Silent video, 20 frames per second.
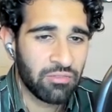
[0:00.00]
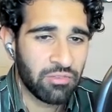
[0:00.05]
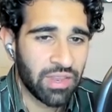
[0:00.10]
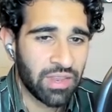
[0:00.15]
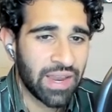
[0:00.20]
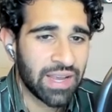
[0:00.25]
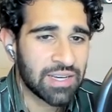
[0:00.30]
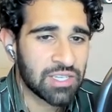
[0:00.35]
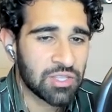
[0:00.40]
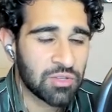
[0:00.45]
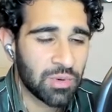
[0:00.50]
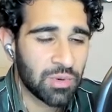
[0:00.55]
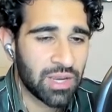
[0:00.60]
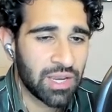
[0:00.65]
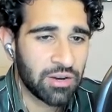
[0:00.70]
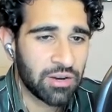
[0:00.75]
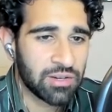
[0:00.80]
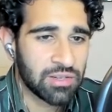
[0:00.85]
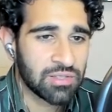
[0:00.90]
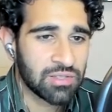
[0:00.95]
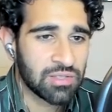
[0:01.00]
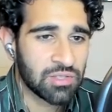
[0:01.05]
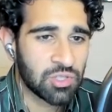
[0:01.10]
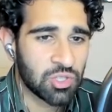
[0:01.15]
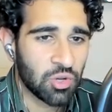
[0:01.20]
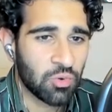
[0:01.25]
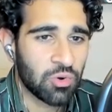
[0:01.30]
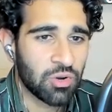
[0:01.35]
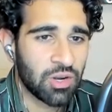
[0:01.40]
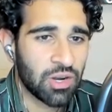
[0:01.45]
for the next 3 years
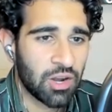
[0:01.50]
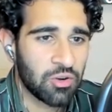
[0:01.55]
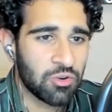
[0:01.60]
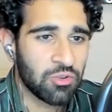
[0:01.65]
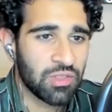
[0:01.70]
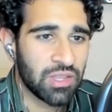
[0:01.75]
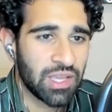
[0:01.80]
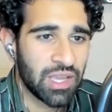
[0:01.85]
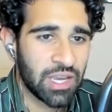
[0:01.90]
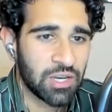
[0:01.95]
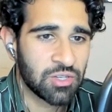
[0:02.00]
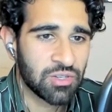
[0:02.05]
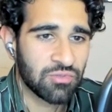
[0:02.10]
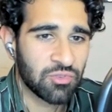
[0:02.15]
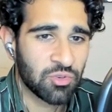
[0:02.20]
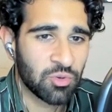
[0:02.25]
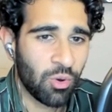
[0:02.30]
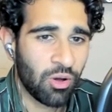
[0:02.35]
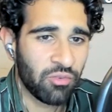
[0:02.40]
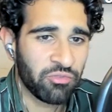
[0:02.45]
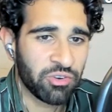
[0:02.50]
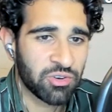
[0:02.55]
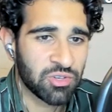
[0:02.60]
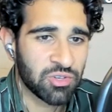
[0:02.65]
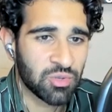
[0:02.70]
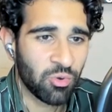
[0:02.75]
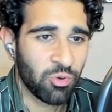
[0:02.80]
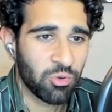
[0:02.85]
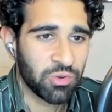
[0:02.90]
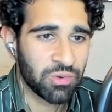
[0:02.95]
children under the age of 12
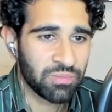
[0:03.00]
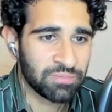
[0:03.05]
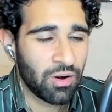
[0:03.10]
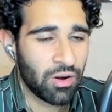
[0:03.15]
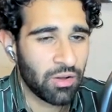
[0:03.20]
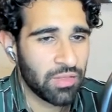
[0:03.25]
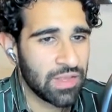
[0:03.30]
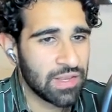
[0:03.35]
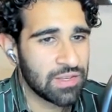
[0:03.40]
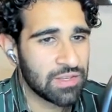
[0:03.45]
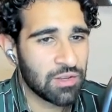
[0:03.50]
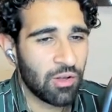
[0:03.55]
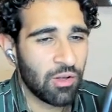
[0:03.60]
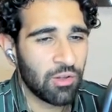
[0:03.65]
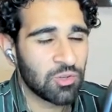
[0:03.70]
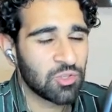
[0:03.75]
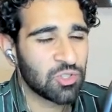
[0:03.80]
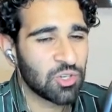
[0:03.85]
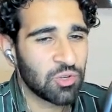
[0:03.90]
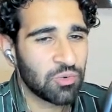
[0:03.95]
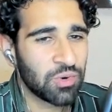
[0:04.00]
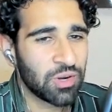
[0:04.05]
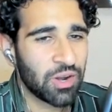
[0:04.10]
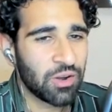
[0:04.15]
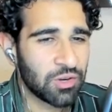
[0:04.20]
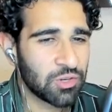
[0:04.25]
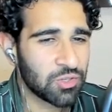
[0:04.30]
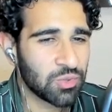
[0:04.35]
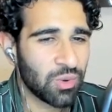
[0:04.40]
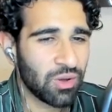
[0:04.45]
years old. Are these all children
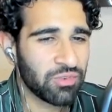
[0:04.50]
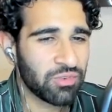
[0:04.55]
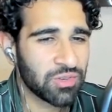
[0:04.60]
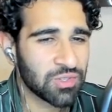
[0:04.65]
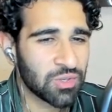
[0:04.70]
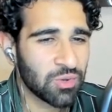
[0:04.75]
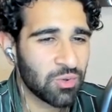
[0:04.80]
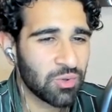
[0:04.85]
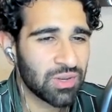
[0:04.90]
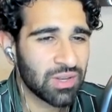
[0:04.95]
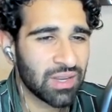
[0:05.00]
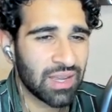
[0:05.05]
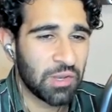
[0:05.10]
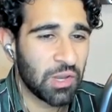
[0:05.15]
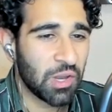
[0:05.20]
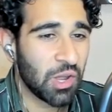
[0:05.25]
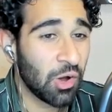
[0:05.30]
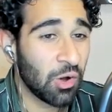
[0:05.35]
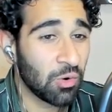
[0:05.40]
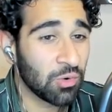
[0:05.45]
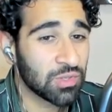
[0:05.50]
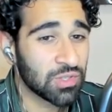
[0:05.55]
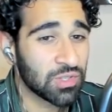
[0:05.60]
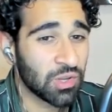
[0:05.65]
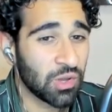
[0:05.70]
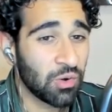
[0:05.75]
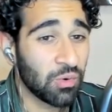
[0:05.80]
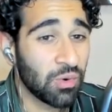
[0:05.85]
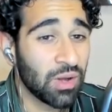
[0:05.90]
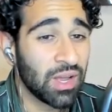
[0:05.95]
under 12 years old? No.
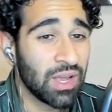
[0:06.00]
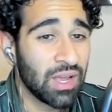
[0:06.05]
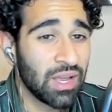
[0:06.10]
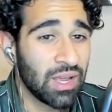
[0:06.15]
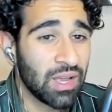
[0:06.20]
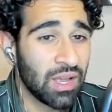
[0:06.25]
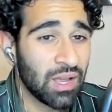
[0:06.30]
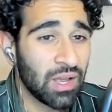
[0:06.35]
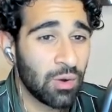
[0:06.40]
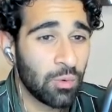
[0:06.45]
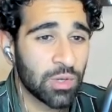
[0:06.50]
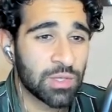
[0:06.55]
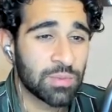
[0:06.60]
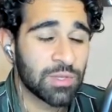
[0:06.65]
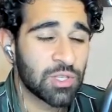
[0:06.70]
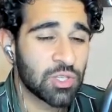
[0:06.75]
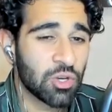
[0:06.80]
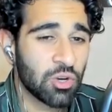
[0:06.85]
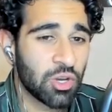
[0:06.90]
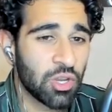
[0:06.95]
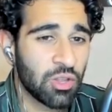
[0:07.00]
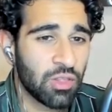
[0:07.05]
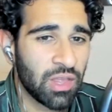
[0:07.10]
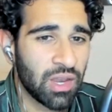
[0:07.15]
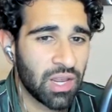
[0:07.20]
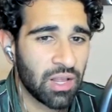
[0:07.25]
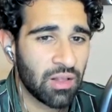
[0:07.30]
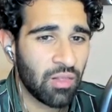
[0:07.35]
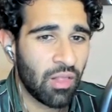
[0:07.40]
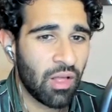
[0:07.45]
So what's been
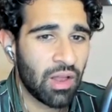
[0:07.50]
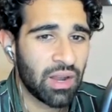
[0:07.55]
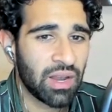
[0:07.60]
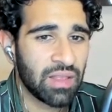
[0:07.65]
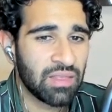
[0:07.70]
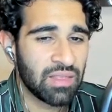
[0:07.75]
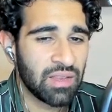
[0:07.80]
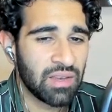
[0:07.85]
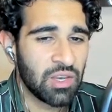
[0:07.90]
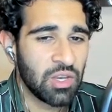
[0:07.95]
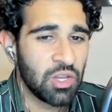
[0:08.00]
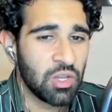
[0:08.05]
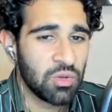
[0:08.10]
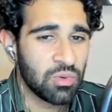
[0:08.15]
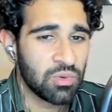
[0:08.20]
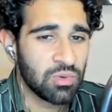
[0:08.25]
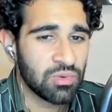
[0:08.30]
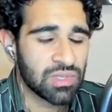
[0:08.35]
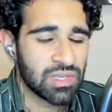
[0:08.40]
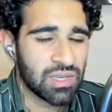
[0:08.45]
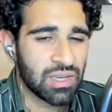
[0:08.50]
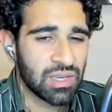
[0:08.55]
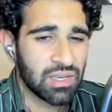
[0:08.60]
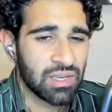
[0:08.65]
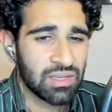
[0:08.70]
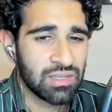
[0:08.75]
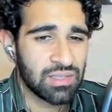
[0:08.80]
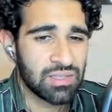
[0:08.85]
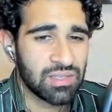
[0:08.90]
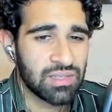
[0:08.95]
circulating a lot in the news
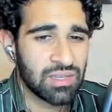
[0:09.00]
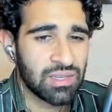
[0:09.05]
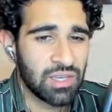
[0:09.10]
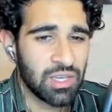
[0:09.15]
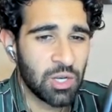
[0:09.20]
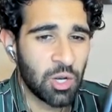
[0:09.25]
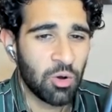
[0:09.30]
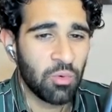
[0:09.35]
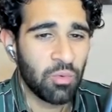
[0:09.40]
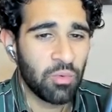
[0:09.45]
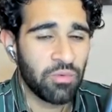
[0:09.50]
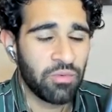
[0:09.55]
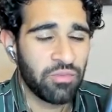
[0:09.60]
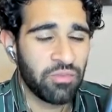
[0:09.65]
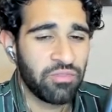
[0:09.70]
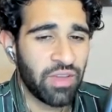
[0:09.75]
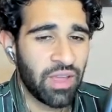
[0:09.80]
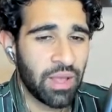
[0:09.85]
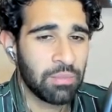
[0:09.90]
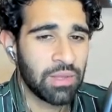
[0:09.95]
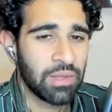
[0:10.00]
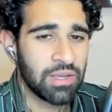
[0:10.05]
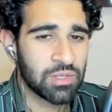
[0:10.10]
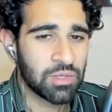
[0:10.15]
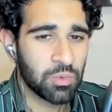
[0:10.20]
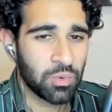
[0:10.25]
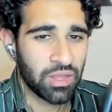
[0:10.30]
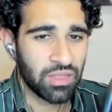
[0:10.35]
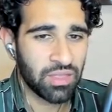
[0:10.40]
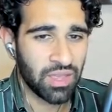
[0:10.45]
is, families
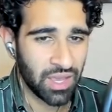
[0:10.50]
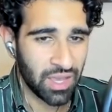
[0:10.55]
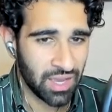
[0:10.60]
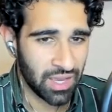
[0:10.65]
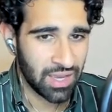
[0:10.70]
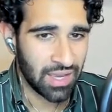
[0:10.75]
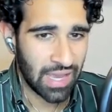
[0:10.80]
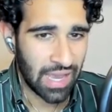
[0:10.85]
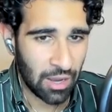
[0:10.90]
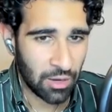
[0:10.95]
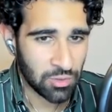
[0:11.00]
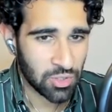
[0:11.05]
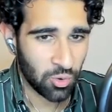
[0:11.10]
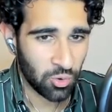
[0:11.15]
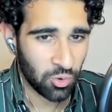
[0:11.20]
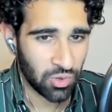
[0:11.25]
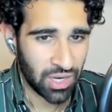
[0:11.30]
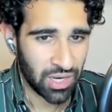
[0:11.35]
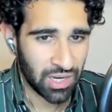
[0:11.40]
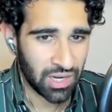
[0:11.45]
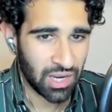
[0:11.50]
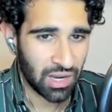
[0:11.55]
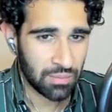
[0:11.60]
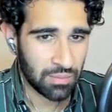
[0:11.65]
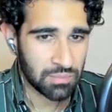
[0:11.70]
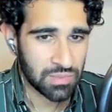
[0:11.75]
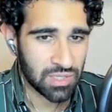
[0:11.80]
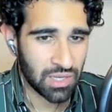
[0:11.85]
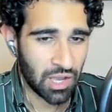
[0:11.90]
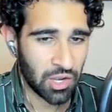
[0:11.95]
with household incomes